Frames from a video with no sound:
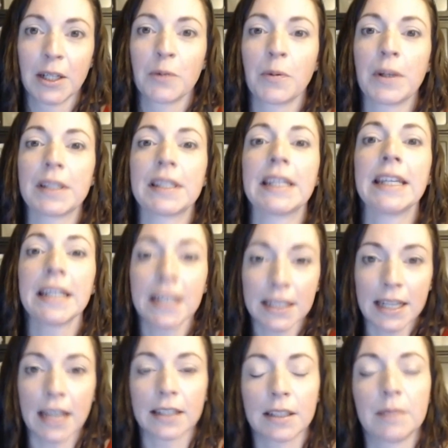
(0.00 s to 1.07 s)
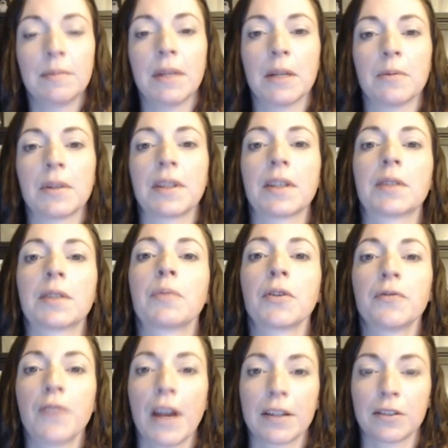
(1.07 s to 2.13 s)
was he connected me with this
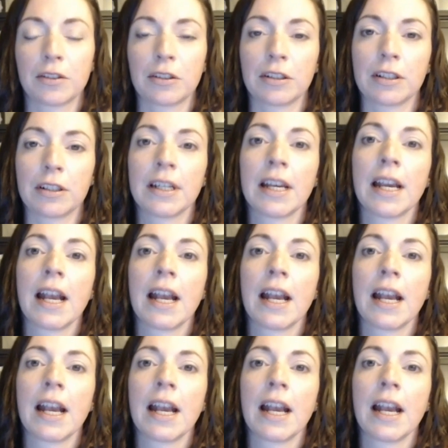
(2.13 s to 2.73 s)
professor.